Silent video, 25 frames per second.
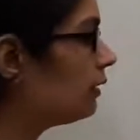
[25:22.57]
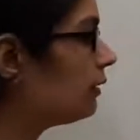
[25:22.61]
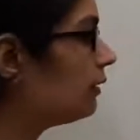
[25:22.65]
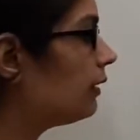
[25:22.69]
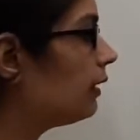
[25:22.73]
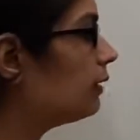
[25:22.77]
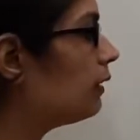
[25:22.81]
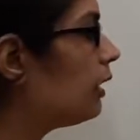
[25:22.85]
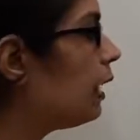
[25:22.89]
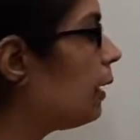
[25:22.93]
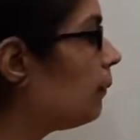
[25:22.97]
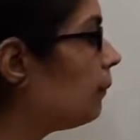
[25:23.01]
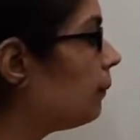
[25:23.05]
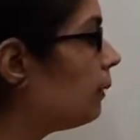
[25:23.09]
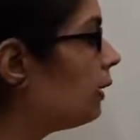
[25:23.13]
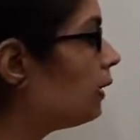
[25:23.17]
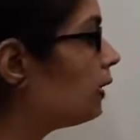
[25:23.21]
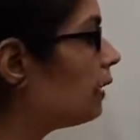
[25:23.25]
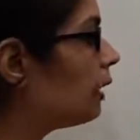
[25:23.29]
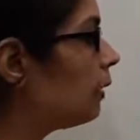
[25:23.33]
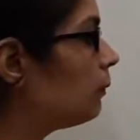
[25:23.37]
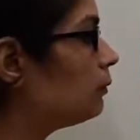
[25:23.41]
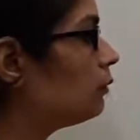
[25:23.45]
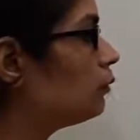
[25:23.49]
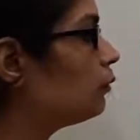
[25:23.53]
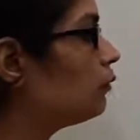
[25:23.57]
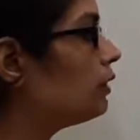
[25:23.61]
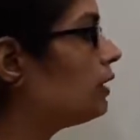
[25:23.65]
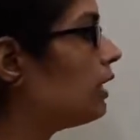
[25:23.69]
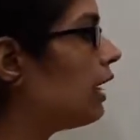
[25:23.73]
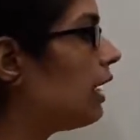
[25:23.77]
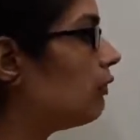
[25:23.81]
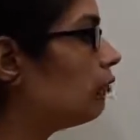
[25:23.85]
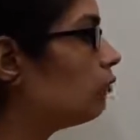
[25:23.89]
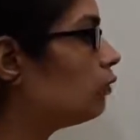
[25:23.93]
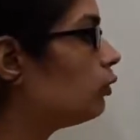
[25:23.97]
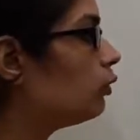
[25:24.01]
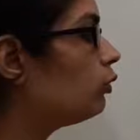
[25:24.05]
Then the upper terms we
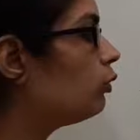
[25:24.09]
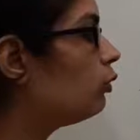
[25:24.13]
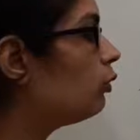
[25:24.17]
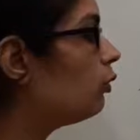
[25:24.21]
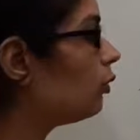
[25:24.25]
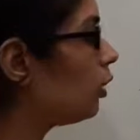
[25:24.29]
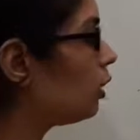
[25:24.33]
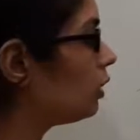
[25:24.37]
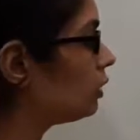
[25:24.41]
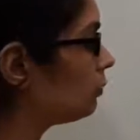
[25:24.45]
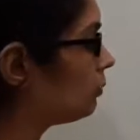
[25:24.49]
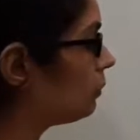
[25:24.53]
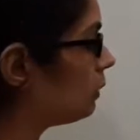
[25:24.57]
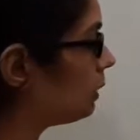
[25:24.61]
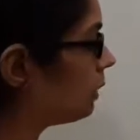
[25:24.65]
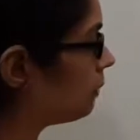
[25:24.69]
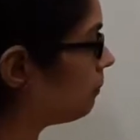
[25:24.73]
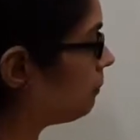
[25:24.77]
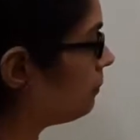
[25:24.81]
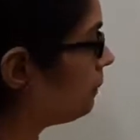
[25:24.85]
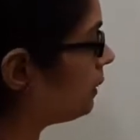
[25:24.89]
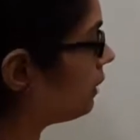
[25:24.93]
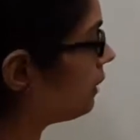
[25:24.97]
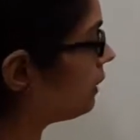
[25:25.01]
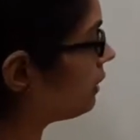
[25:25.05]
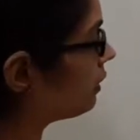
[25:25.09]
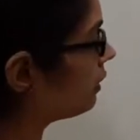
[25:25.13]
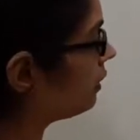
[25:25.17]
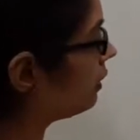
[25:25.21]
have to do cross multiplication,